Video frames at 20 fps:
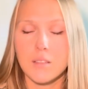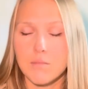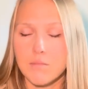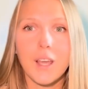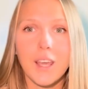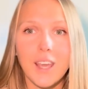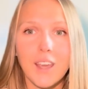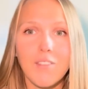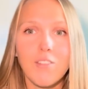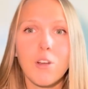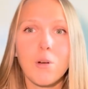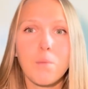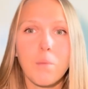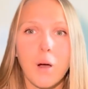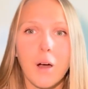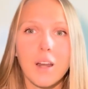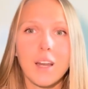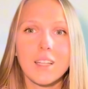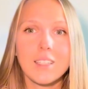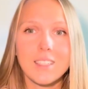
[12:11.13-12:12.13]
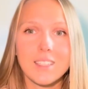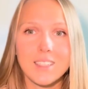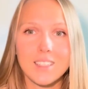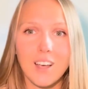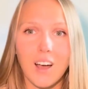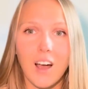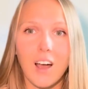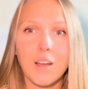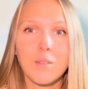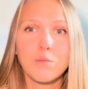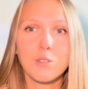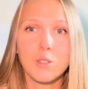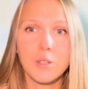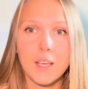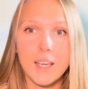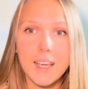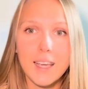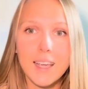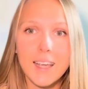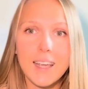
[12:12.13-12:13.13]
Give your body the time to
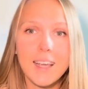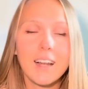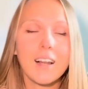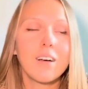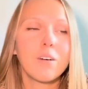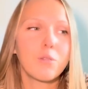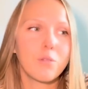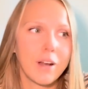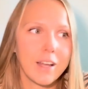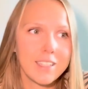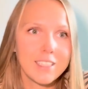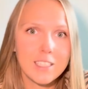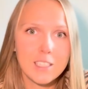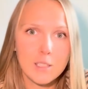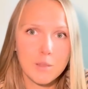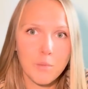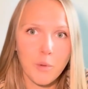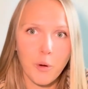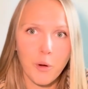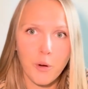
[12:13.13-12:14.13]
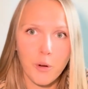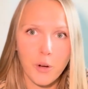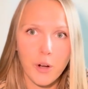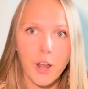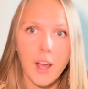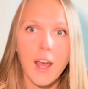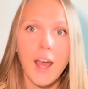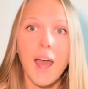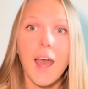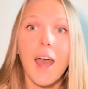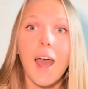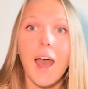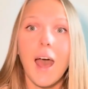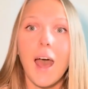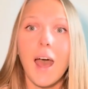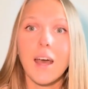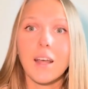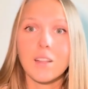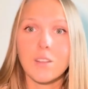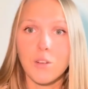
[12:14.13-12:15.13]
heal, rest more,
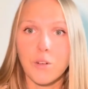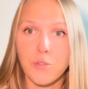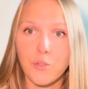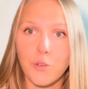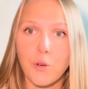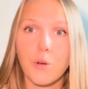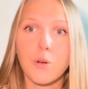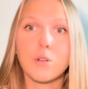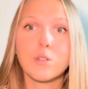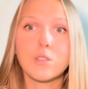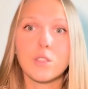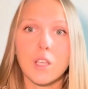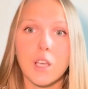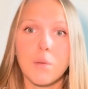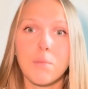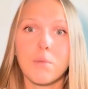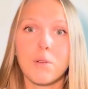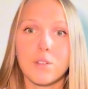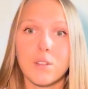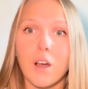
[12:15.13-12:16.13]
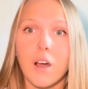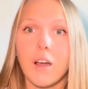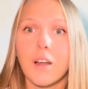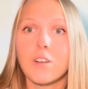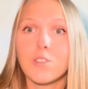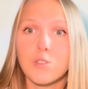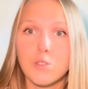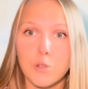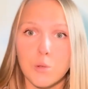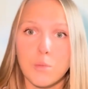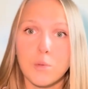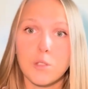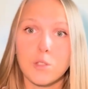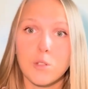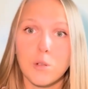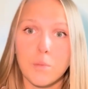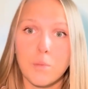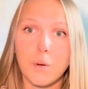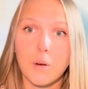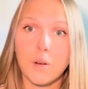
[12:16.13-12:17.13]
and of course keep your diet
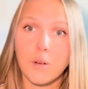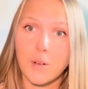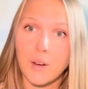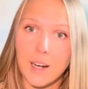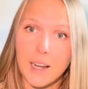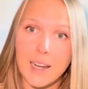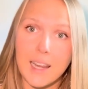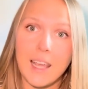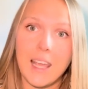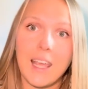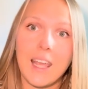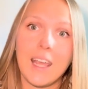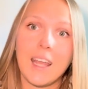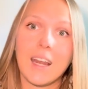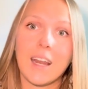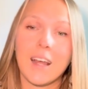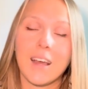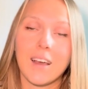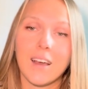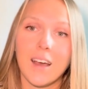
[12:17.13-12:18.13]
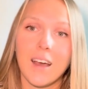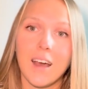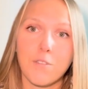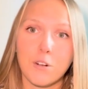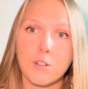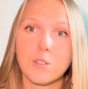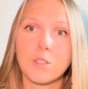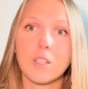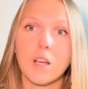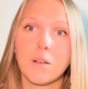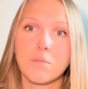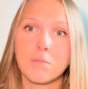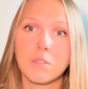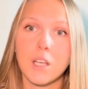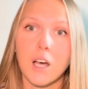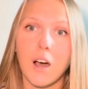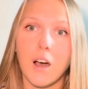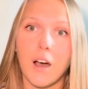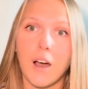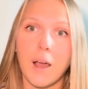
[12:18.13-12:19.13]
super clean for some
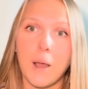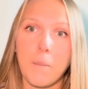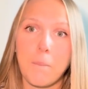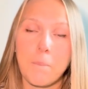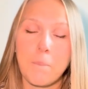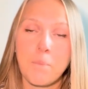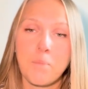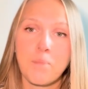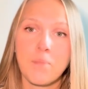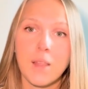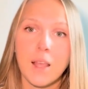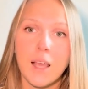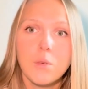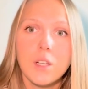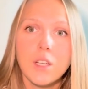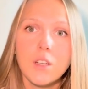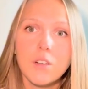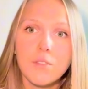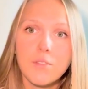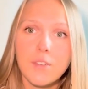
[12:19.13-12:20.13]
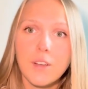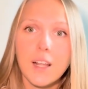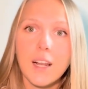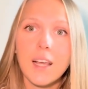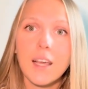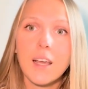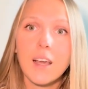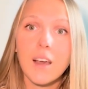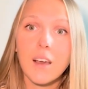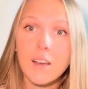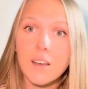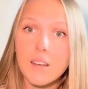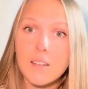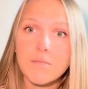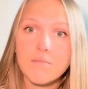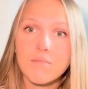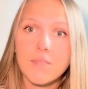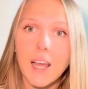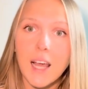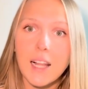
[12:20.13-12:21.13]
time. When you're feeling
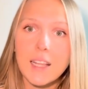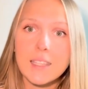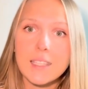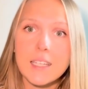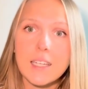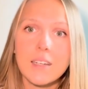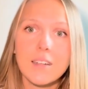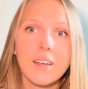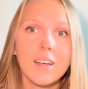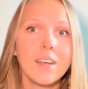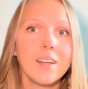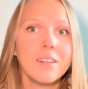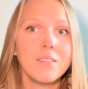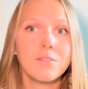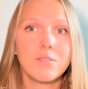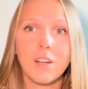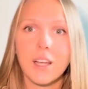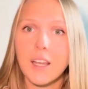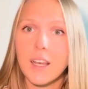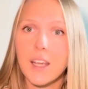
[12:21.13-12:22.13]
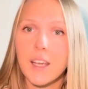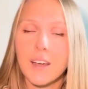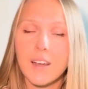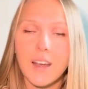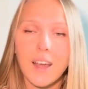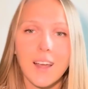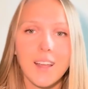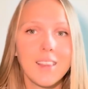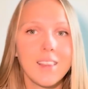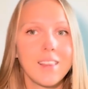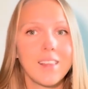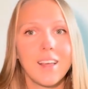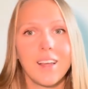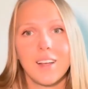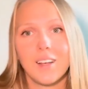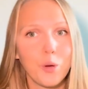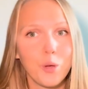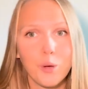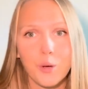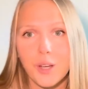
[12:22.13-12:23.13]
healthy again, ready again,
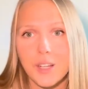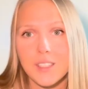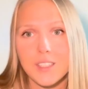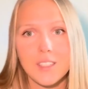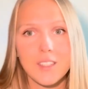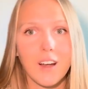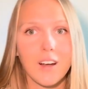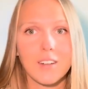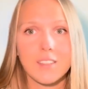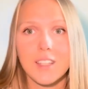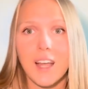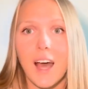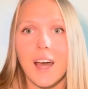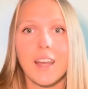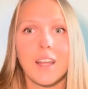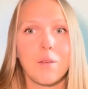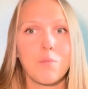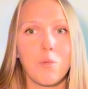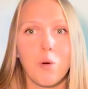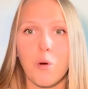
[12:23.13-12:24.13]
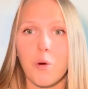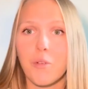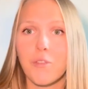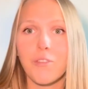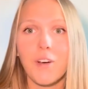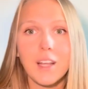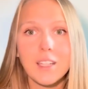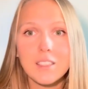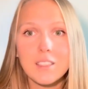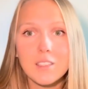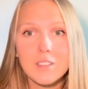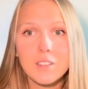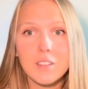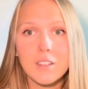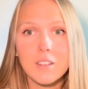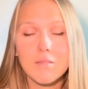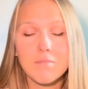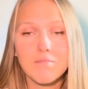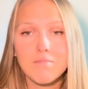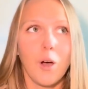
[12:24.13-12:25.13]
then you can start adding more fats.
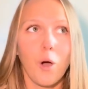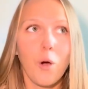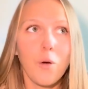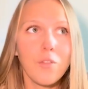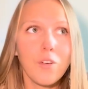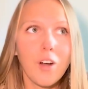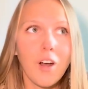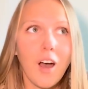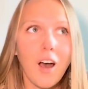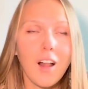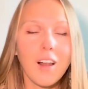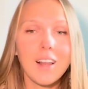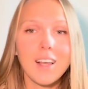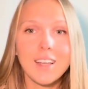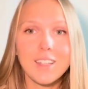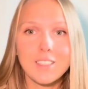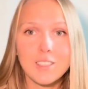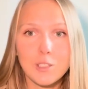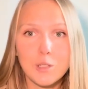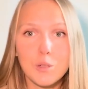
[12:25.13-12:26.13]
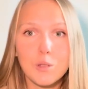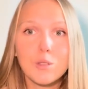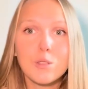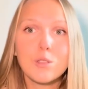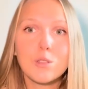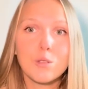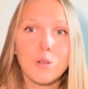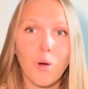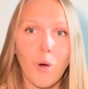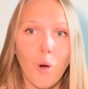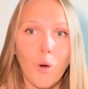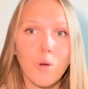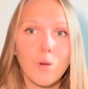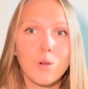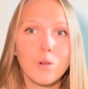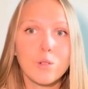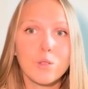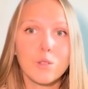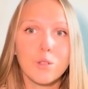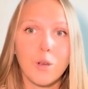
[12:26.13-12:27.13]
Overall, it's good to
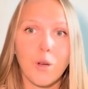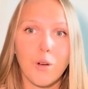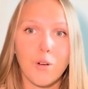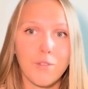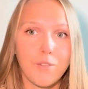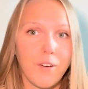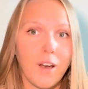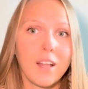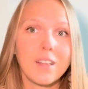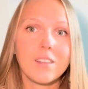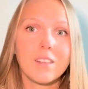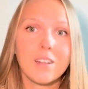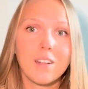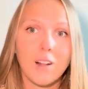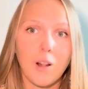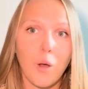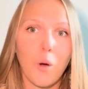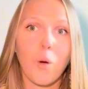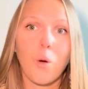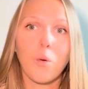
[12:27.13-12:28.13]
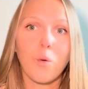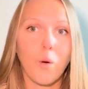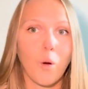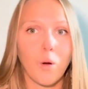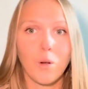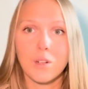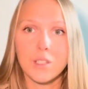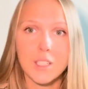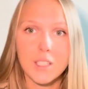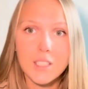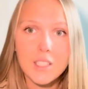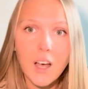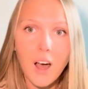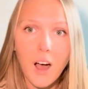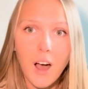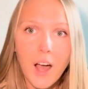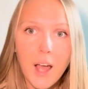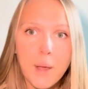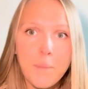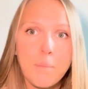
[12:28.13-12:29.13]
hold your fat low all the
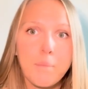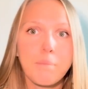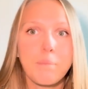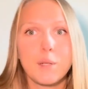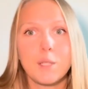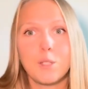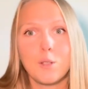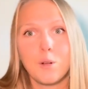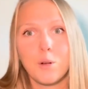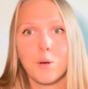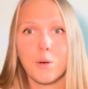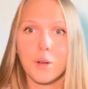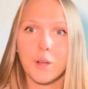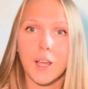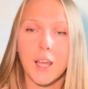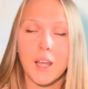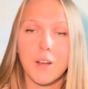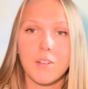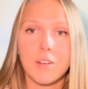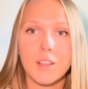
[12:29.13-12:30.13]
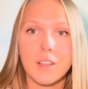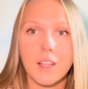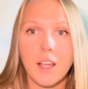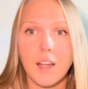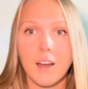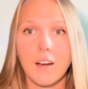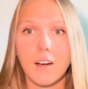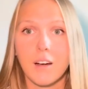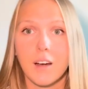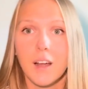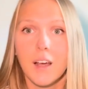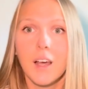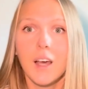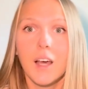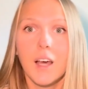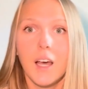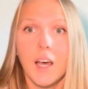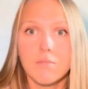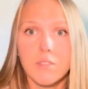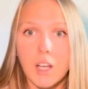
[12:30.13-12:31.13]
time, but you know, here and there,
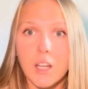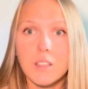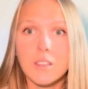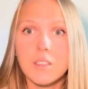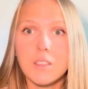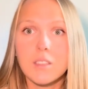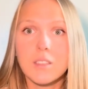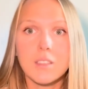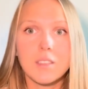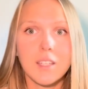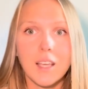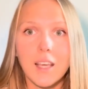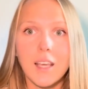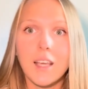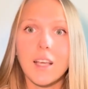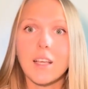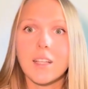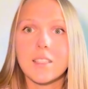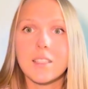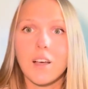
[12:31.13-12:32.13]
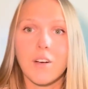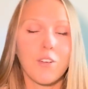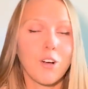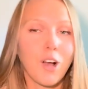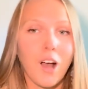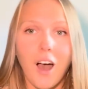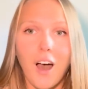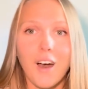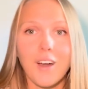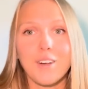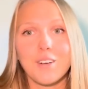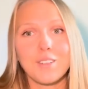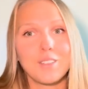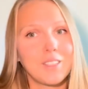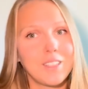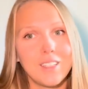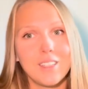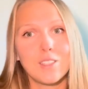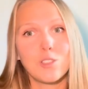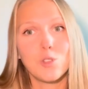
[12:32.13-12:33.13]
nuts, seeds,
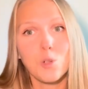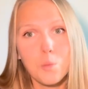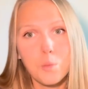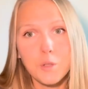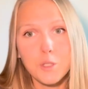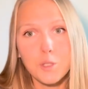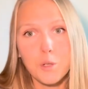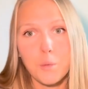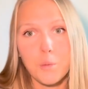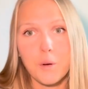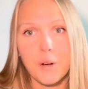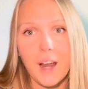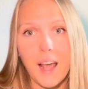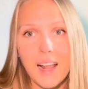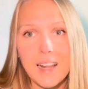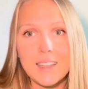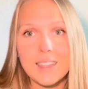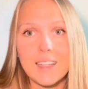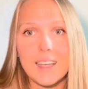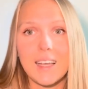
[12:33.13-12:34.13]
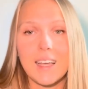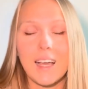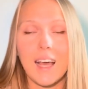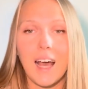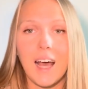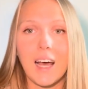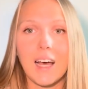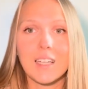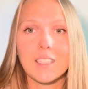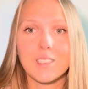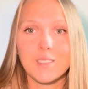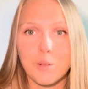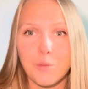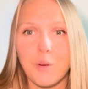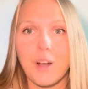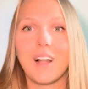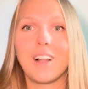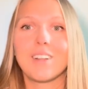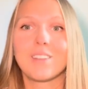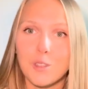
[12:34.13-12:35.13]
avocados is super healthy as
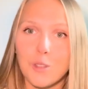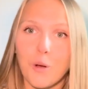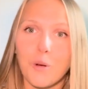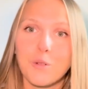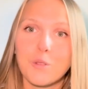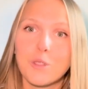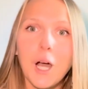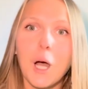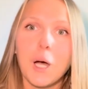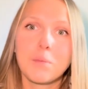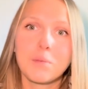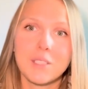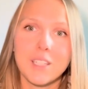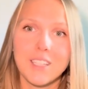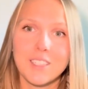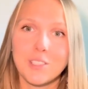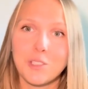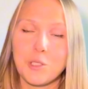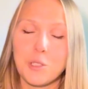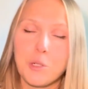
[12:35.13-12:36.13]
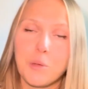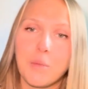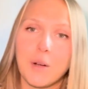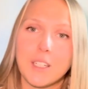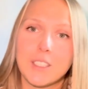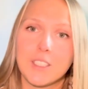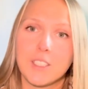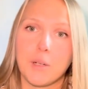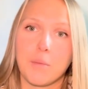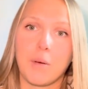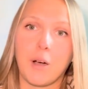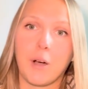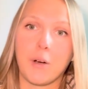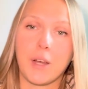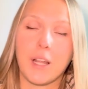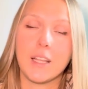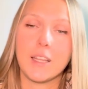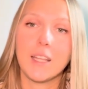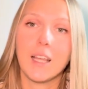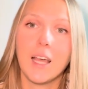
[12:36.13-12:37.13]
well. Don't obsess too much about
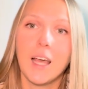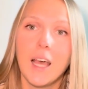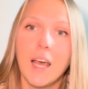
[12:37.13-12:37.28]
it.